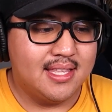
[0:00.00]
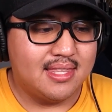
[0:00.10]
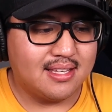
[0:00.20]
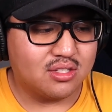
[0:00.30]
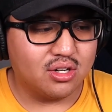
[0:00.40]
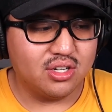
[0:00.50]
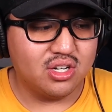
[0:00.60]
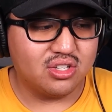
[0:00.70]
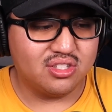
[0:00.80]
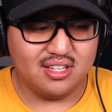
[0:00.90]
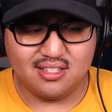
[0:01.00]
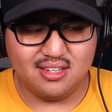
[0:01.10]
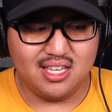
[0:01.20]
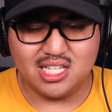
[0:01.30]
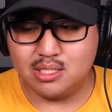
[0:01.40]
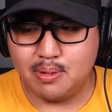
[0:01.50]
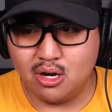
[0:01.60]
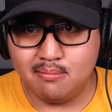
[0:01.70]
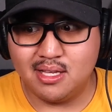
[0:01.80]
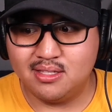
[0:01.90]
they started their season
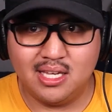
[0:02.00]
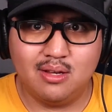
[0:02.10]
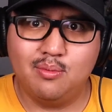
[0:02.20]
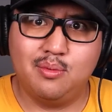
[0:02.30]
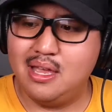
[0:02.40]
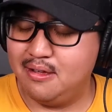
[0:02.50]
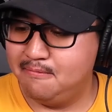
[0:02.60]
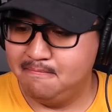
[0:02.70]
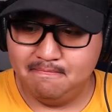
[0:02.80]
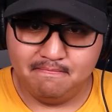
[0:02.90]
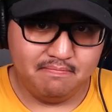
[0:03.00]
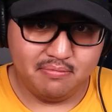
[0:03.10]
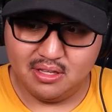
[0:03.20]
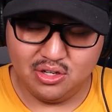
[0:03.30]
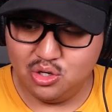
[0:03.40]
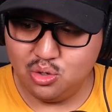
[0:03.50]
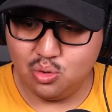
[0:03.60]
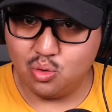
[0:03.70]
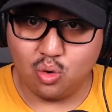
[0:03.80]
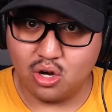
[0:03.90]
experimenting with the
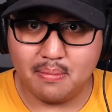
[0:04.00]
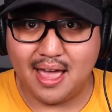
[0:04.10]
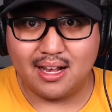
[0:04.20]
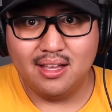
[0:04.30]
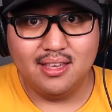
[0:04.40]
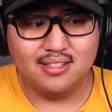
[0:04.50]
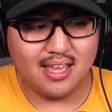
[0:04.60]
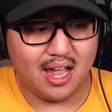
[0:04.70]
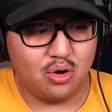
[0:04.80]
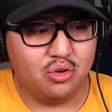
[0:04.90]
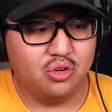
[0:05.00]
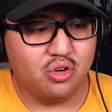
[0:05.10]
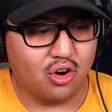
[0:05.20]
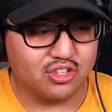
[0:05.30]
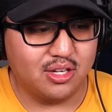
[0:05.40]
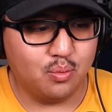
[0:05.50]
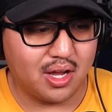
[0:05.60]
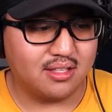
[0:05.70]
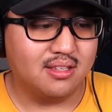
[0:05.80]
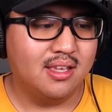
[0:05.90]
new quarterback in town, Carson
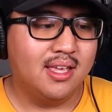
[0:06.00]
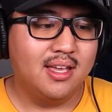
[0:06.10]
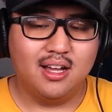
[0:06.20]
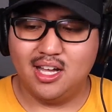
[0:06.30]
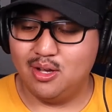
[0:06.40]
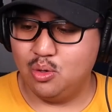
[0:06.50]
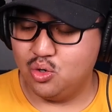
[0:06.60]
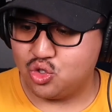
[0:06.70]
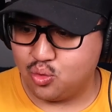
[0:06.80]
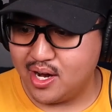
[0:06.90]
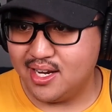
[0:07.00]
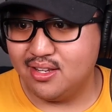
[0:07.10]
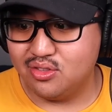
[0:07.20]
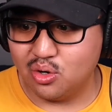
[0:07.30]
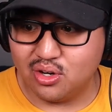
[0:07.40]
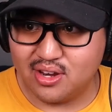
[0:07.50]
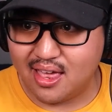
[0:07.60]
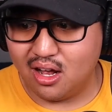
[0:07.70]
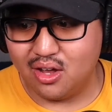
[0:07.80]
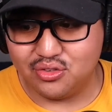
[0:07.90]
Wentz, who was traded during
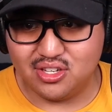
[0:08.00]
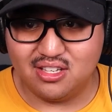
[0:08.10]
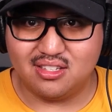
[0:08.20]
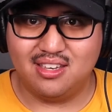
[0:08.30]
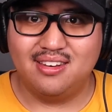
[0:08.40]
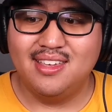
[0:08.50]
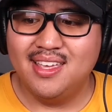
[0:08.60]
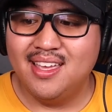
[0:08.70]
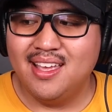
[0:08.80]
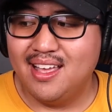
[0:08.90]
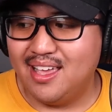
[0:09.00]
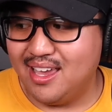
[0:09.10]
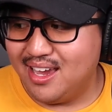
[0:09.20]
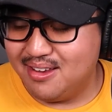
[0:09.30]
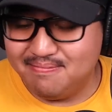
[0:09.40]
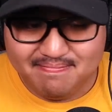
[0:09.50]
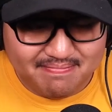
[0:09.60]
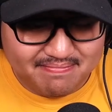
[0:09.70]
that offseason. And